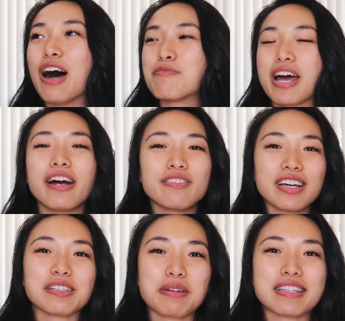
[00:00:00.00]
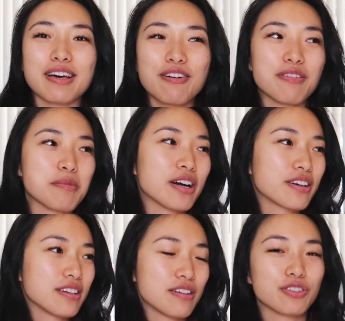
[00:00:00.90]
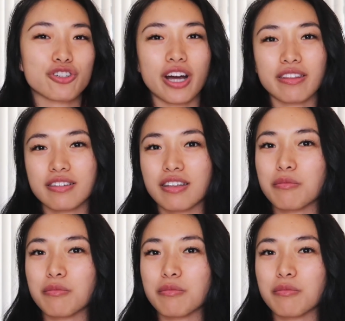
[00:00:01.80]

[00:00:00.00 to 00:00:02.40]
I'm tired of telling myself I'm not good enough to try this,